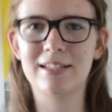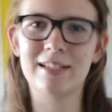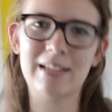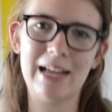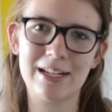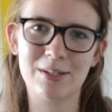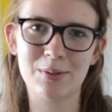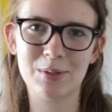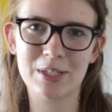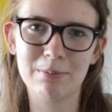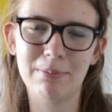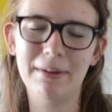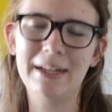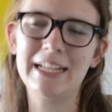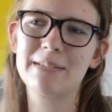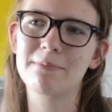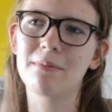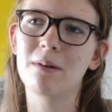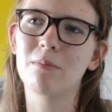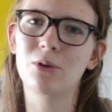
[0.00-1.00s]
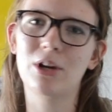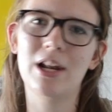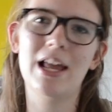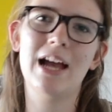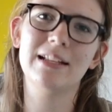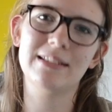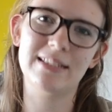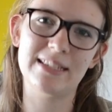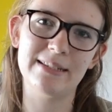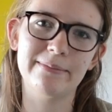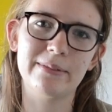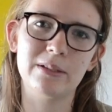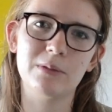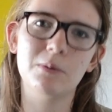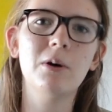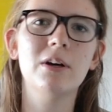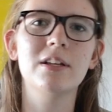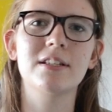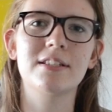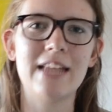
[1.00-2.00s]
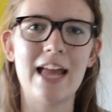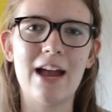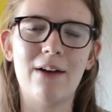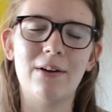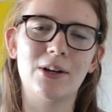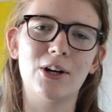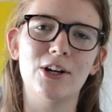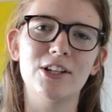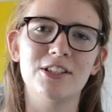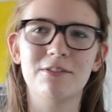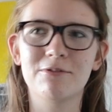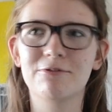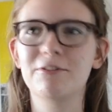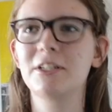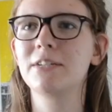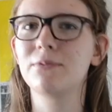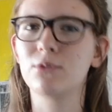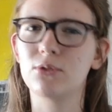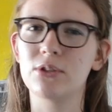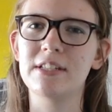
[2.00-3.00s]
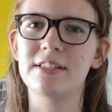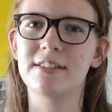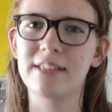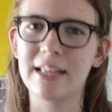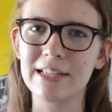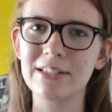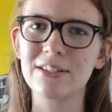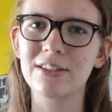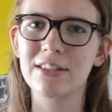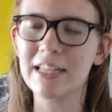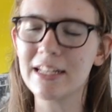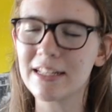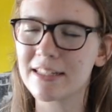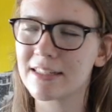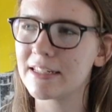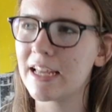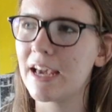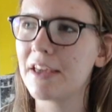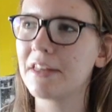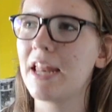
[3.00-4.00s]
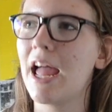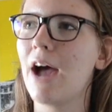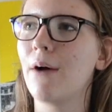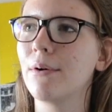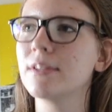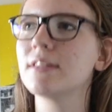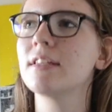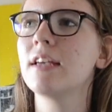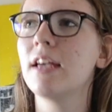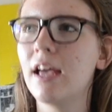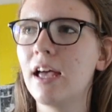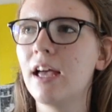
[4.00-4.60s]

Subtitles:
had to explain to mum what at symbol was and how it goes in front of all these things on the internet and how it's